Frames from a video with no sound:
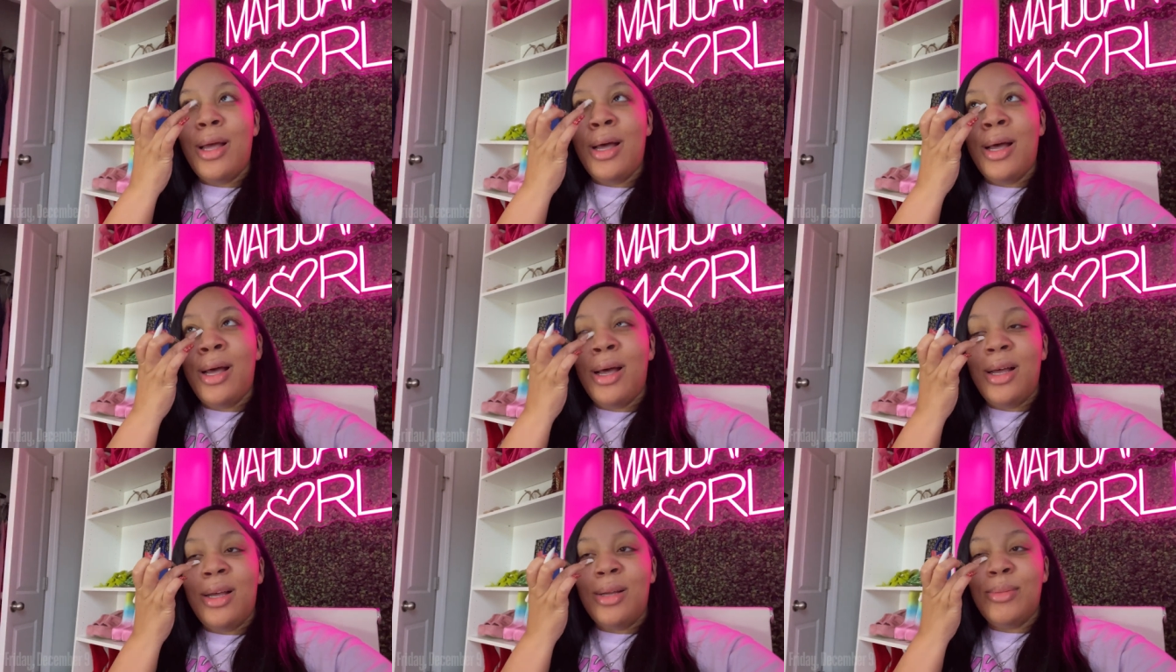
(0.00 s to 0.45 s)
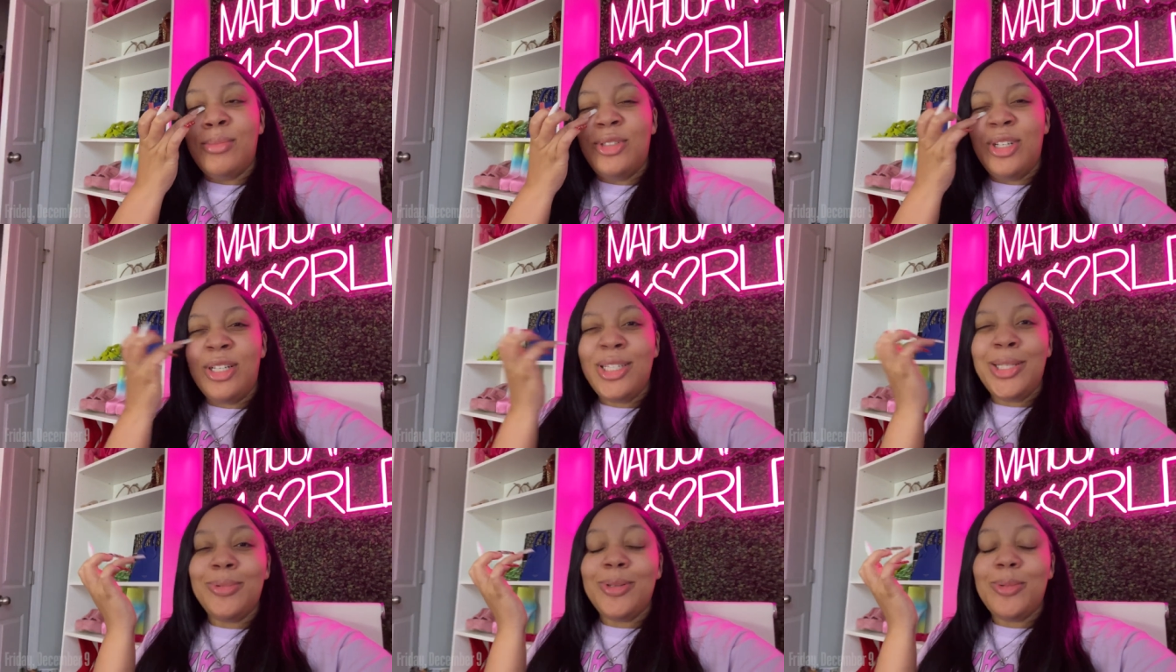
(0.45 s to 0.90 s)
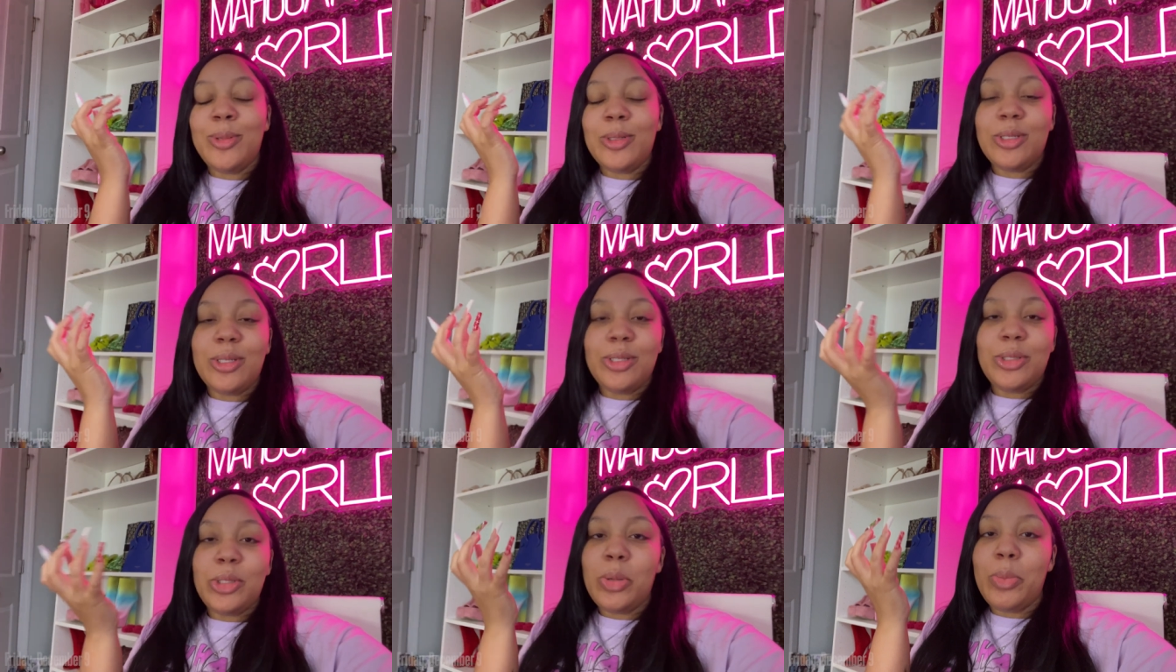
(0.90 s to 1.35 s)
Um, Justin was supposed
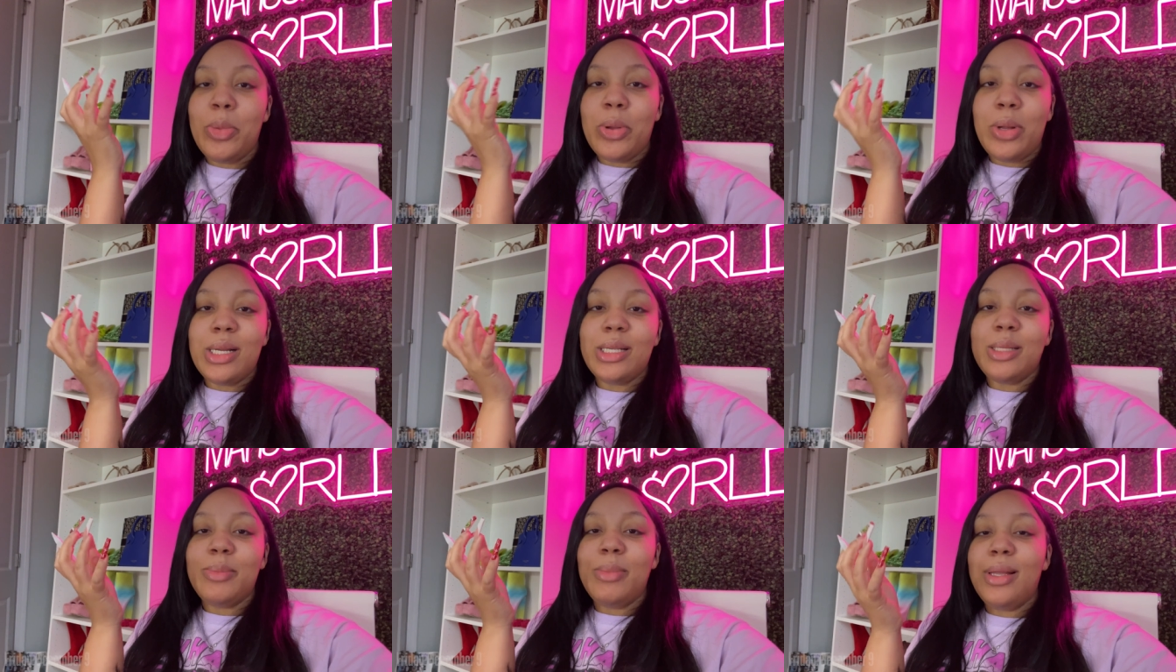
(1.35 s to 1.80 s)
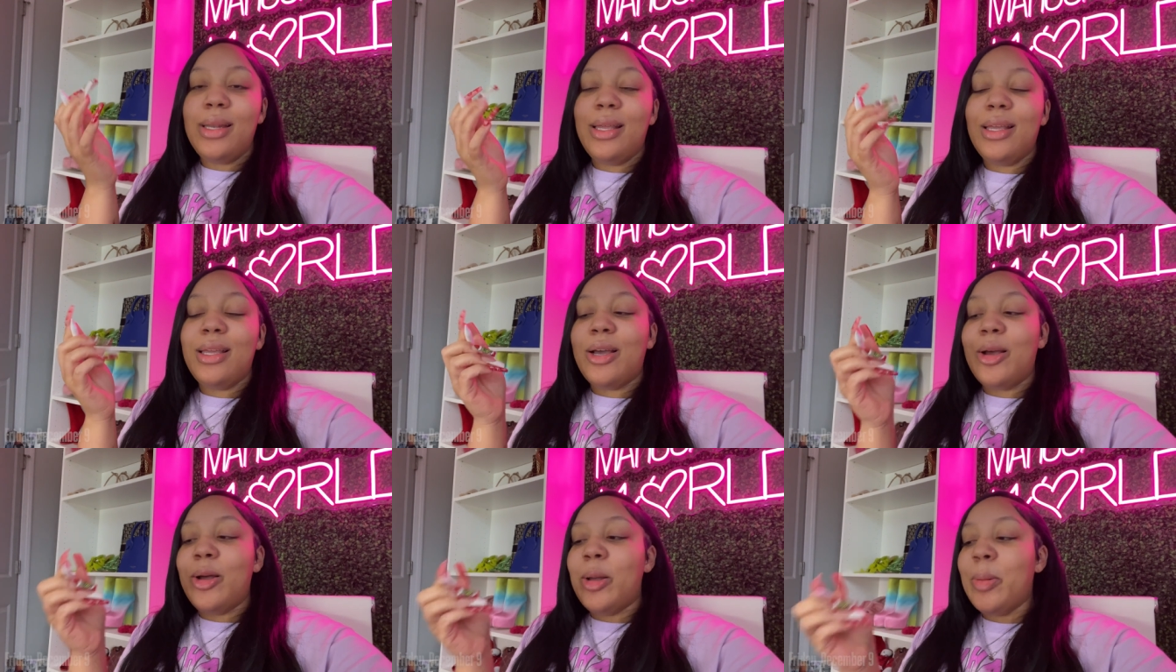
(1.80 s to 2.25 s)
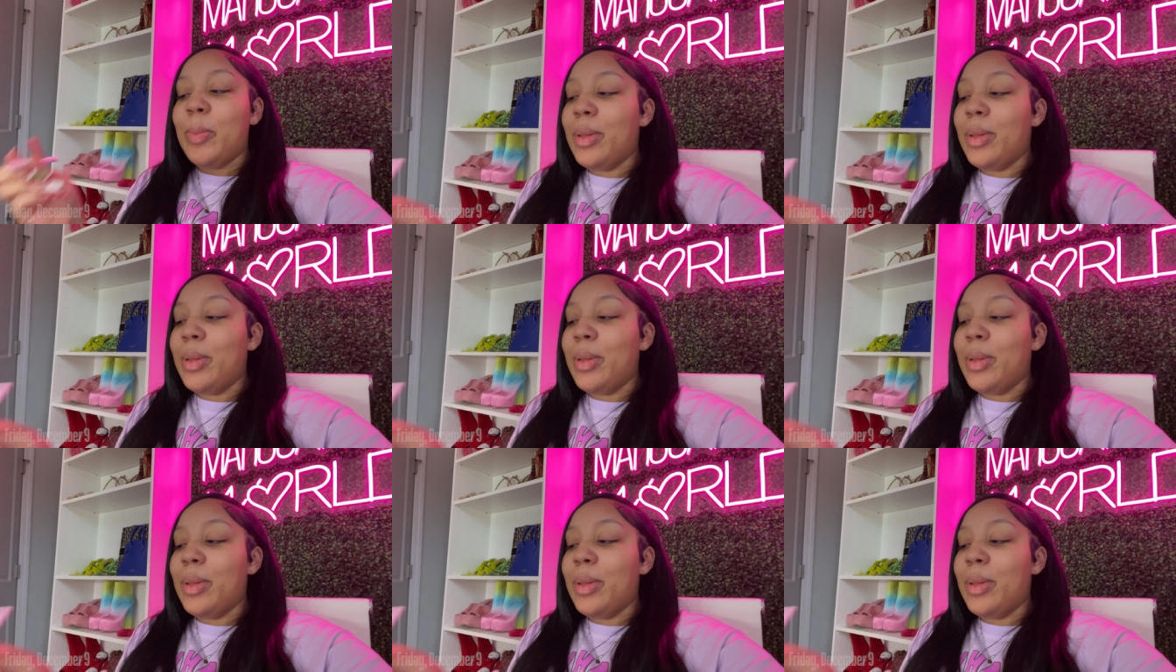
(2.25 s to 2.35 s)
to join me on this meeting, y'all,